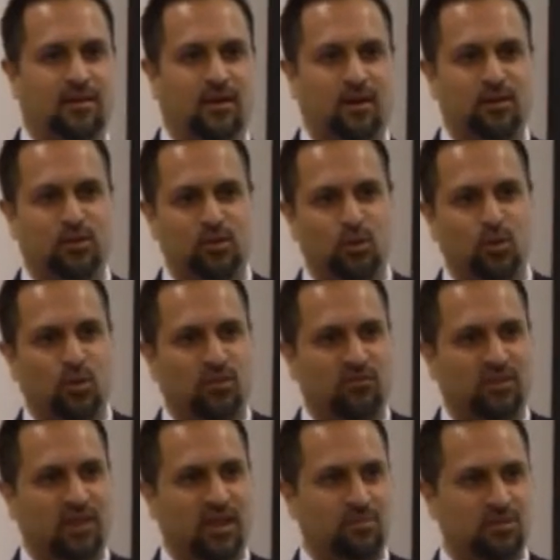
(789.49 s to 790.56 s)
on the door of
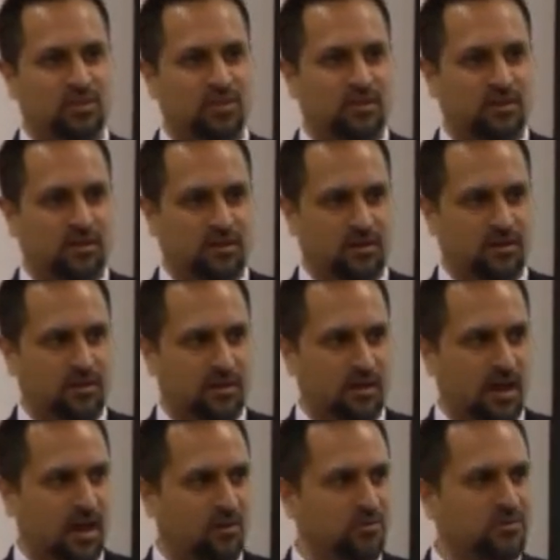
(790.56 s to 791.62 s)
the neighbor's
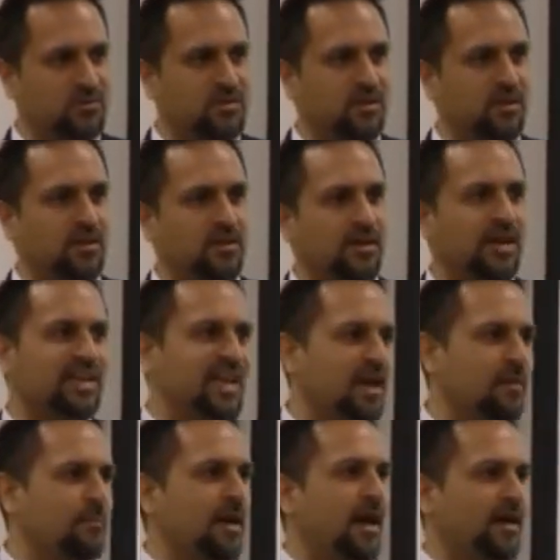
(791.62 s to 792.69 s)
house, and
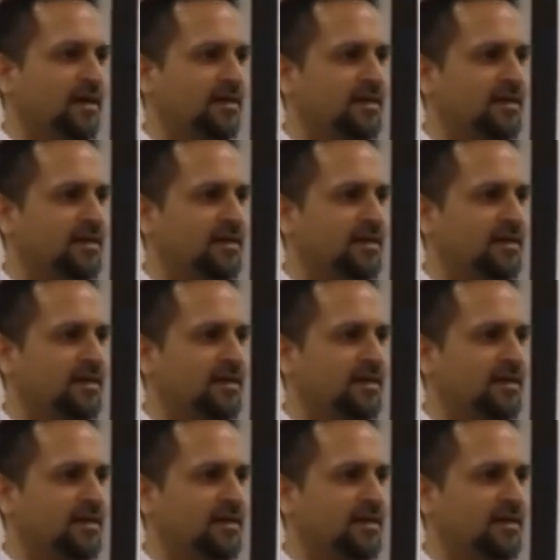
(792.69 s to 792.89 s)
came back.